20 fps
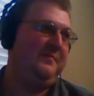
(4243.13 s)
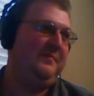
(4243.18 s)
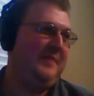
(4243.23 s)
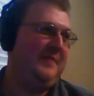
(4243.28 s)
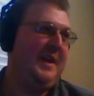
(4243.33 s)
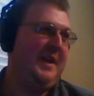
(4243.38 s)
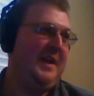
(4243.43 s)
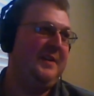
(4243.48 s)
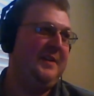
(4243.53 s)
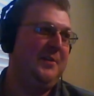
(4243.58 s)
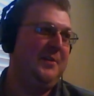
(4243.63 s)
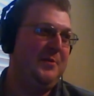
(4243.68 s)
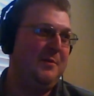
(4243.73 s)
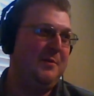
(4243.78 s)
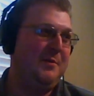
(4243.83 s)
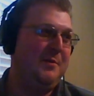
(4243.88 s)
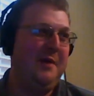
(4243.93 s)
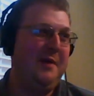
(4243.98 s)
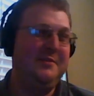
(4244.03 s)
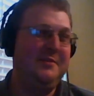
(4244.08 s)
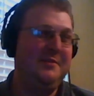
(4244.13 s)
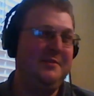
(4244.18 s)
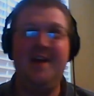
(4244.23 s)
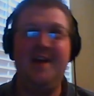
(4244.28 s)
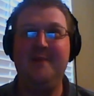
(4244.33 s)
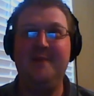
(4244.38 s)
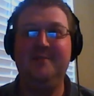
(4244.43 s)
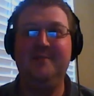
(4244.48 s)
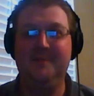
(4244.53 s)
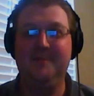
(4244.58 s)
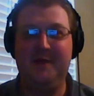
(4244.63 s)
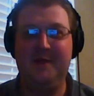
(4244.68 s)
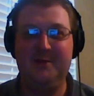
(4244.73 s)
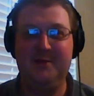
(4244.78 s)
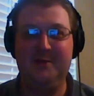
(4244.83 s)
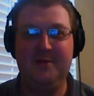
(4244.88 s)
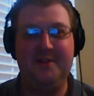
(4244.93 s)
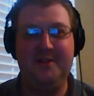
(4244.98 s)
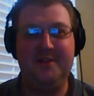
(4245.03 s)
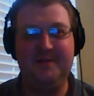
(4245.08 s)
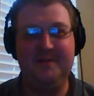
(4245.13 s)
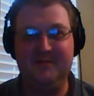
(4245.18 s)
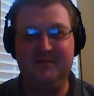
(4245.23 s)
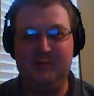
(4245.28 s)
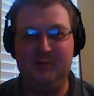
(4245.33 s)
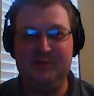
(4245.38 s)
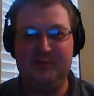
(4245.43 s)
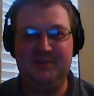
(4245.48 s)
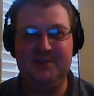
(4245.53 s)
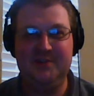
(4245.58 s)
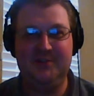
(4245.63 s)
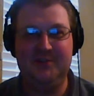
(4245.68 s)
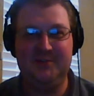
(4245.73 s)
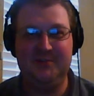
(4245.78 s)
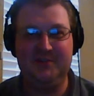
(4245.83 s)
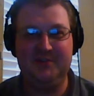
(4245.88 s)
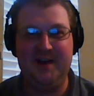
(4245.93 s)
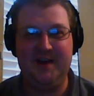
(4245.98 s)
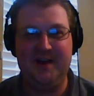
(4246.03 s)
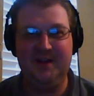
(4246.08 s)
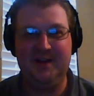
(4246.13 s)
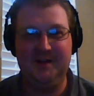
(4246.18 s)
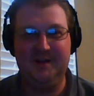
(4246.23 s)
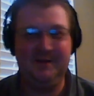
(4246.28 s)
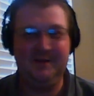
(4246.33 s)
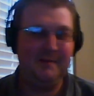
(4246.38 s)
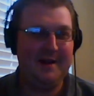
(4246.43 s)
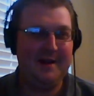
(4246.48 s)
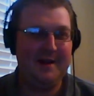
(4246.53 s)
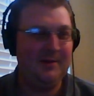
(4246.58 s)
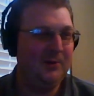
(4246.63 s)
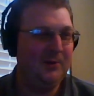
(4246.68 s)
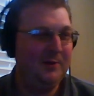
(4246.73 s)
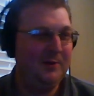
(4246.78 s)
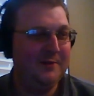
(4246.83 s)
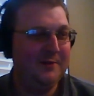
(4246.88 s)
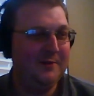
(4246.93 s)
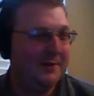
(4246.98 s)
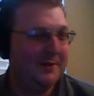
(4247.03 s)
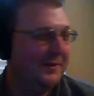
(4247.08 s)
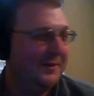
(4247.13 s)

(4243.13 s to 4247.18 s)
Antonio Brown stabbed somebody with scissors, a la Michael Irvin.